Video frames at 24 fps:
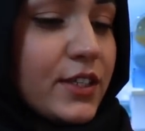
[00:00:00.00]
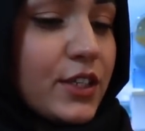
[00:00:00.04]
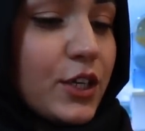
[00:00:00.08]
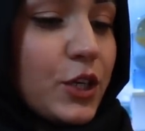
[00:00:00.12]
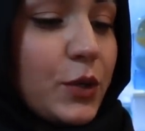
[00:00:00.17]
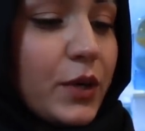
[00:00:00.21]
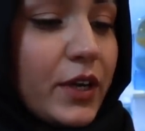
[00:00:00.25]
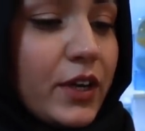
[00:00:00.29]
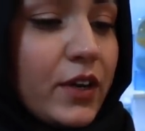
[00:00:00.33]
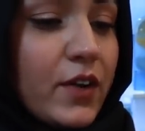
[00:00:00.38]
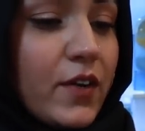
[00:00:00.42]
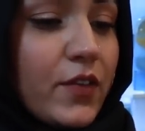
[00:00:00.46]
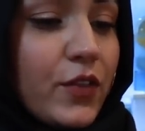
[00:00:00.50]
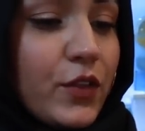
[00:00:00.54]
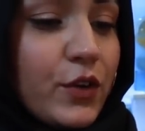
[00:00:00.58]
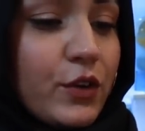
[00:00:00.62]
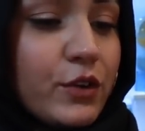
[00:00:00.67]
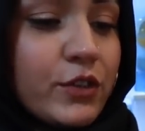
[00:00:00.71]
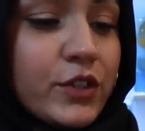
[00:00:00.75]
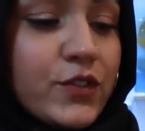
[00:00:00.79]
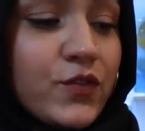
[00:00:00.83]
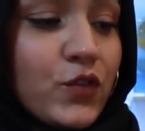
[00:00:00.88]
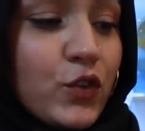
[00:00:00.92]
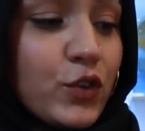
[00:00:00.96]
So I got
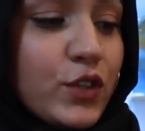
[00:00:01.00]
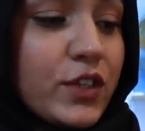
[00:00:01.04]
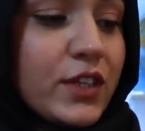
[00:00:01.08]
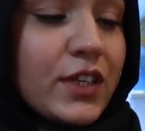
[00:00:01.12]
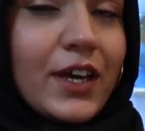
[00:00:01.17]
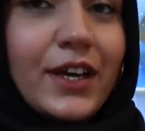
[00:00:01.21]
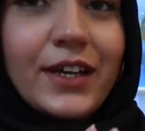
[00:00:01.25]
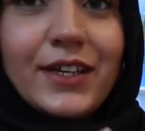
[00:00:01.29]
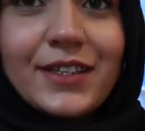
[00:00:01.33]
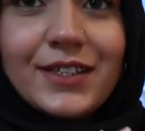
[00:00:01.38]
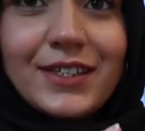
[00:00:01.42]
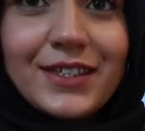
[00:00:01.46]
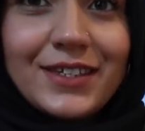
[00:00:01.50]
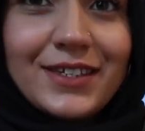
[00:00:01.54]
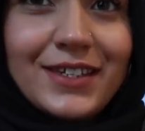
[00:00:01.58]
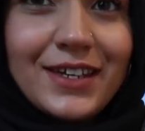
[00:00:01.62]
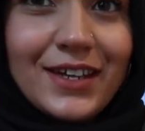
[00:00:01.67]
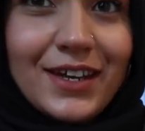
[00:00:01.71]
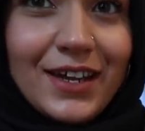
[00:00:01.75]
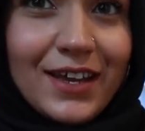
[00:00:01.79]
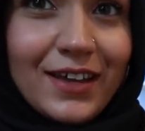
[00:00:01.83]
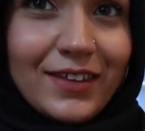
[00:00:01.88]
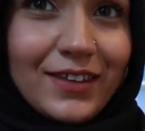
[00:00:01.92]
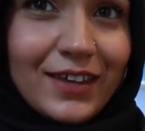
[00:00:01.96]
those for tonight's
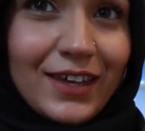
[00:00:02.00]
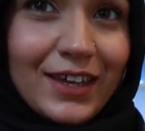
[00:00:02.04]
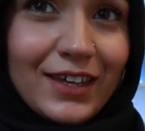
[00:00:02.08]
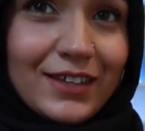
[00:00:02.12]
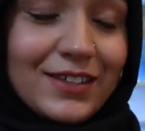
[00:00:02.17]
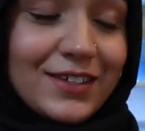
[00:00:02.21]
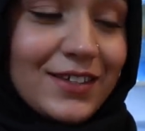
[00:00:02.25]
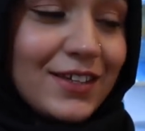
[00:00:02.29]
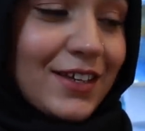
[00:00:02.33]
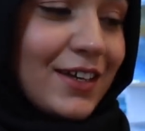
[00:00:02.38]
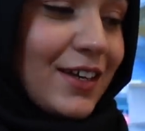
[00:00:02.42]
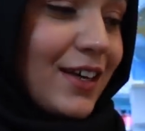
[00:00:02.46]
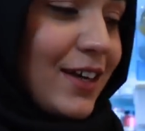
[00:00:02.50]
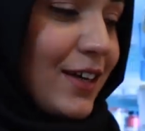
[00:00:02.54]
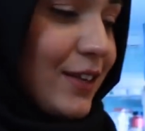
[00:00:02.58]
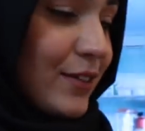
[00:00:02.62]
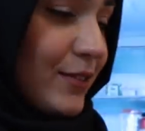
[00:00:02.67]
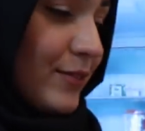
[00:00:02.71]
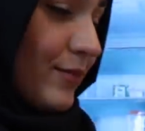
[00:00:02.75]
dinner, the kids' dinner.